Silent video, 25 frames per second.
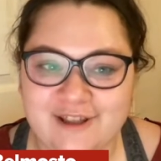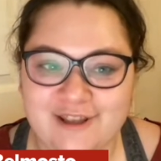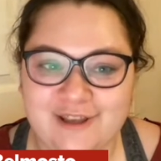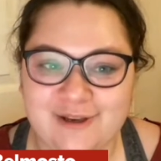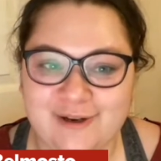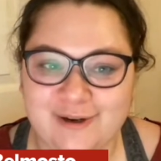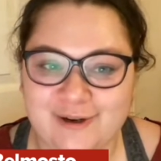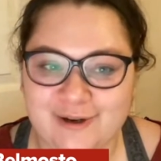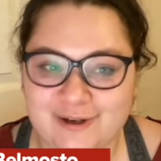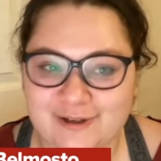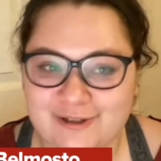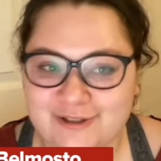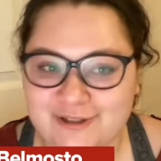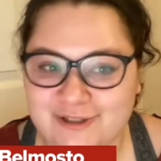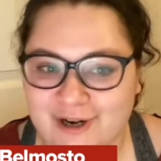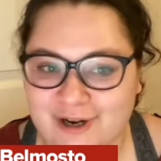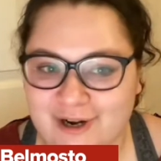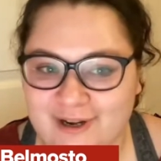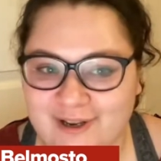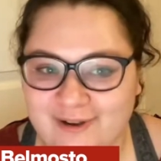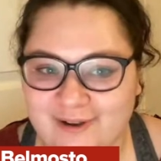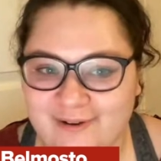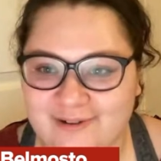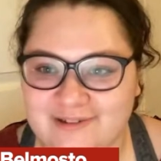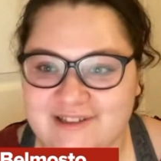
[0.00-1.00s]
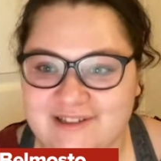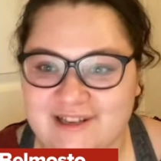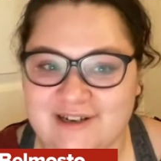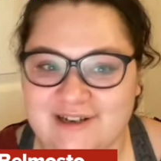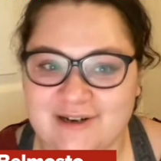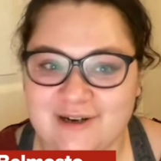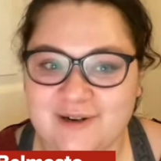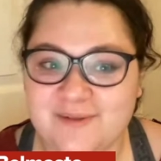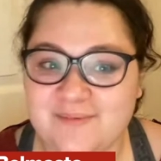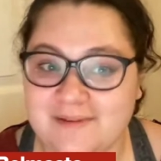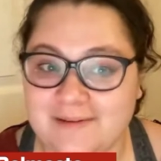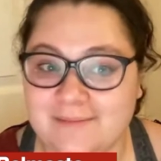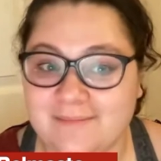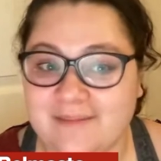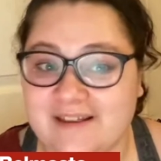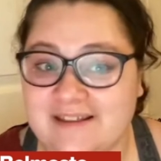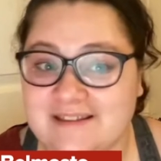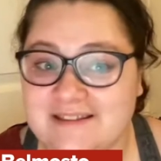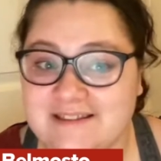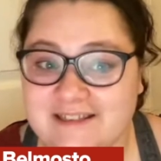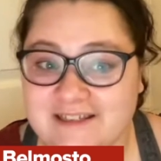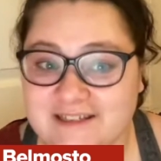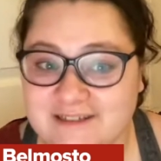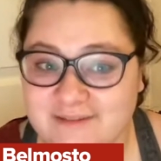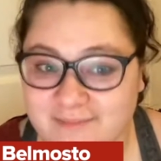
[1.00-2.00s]
Like you're your starting goaltender, you're being
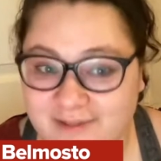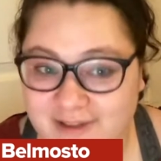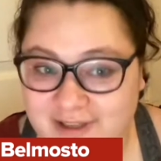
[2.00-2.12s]
paid six